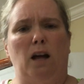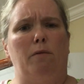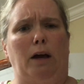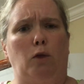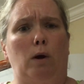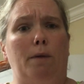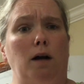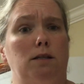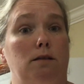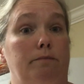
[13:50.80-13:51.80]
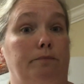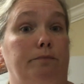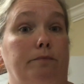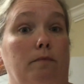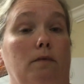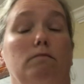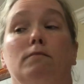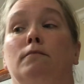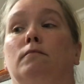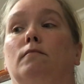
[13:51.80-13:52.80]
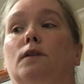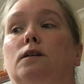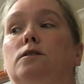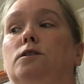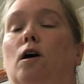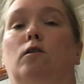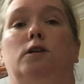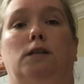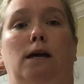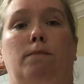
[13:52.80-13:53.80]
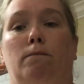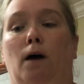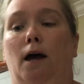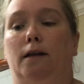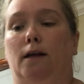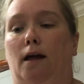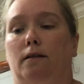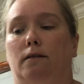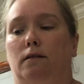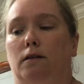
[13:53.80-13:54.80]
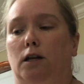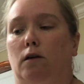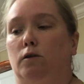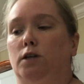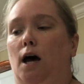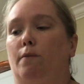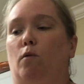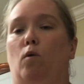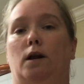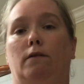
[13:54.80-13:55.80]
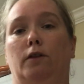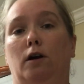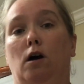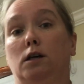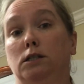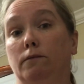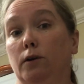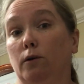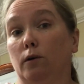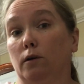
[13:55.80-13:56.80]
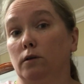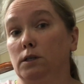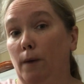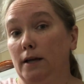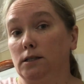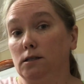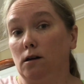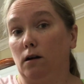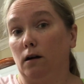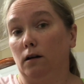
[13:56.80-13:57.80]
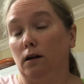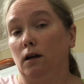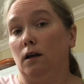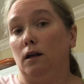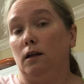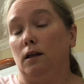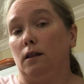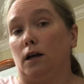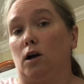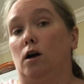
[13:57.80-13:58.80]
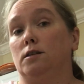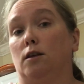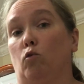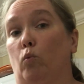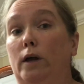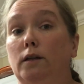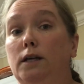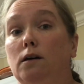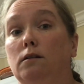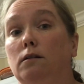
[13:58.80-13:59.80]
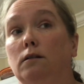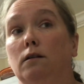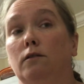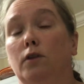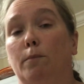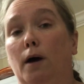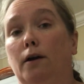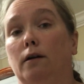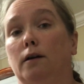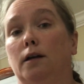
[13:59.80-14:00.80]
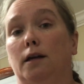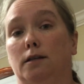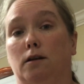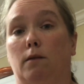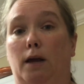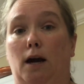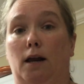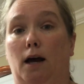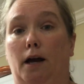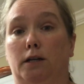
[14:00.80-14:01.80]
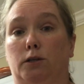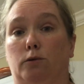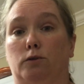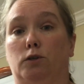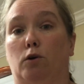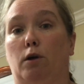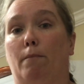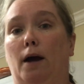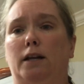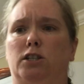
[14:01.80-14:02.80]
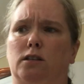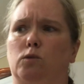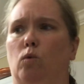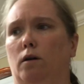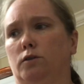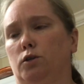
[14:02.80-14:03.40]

like $3. So just keep in mind that, on top of whatever the cost of your spices are, the cost of the Real Deal for the butter is going to be kind of high too. So you might just want